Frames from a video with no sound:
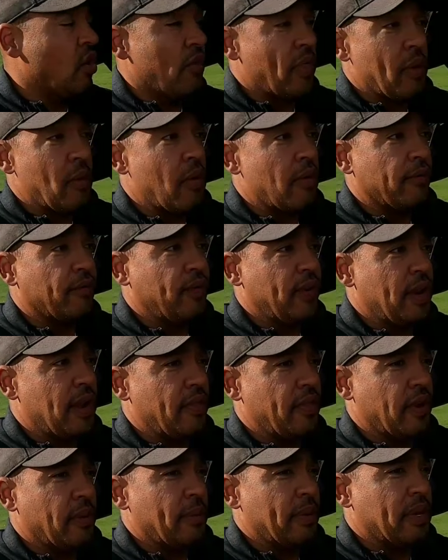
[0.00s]
they won't fit on
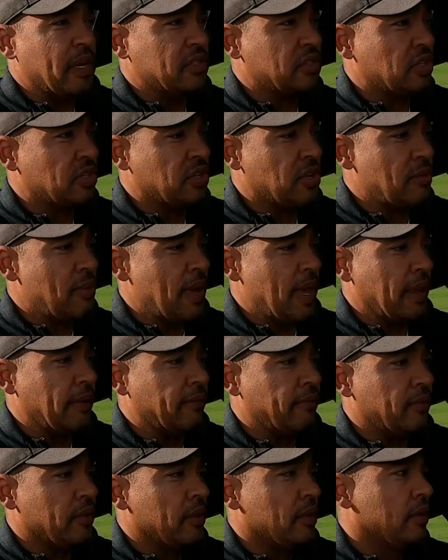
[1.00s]
there because they're too big.
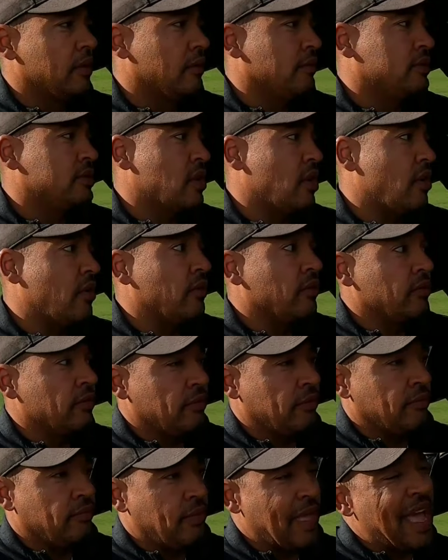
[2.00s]
So
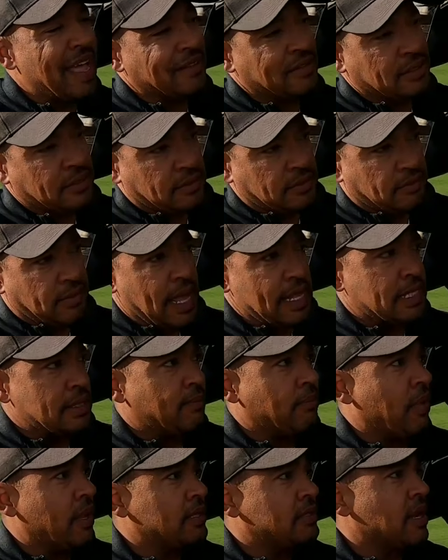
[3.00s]
that's a
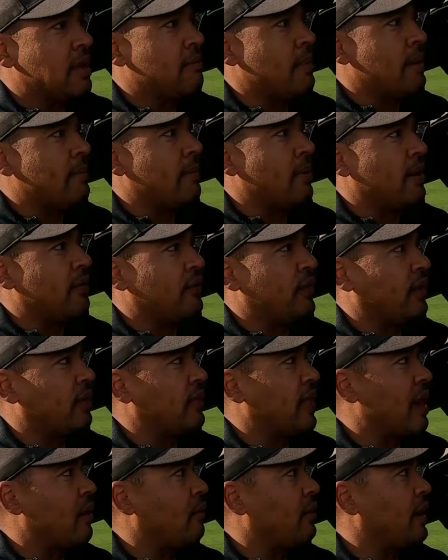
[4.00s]
plus on my part. I figured
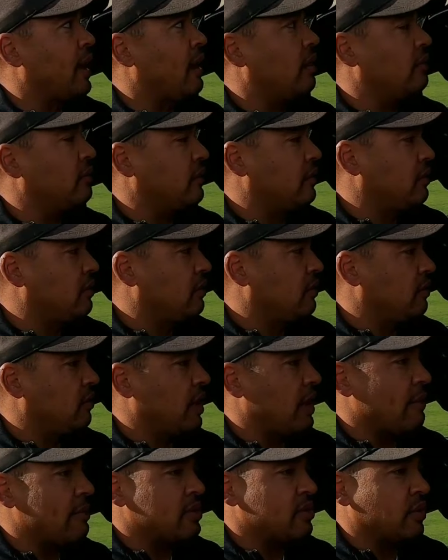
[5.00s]
that one out, and well,
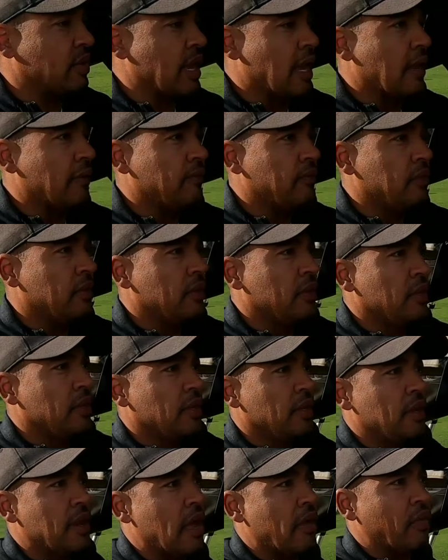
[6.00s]
that was okay.
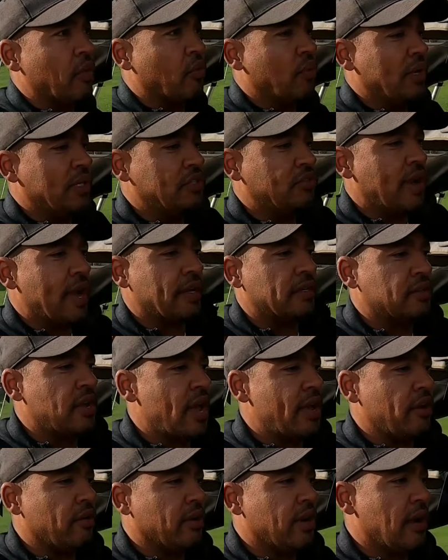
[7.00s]
Now the retract
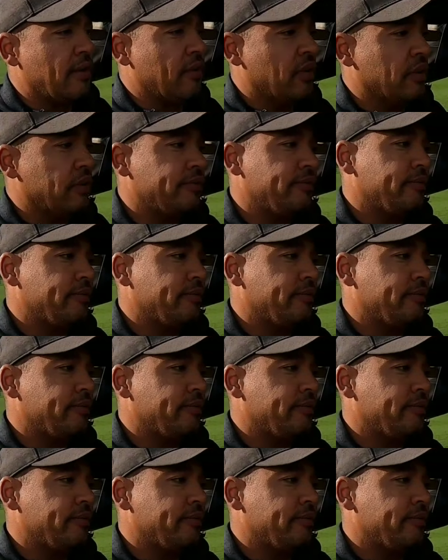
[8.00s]
tonneau cover,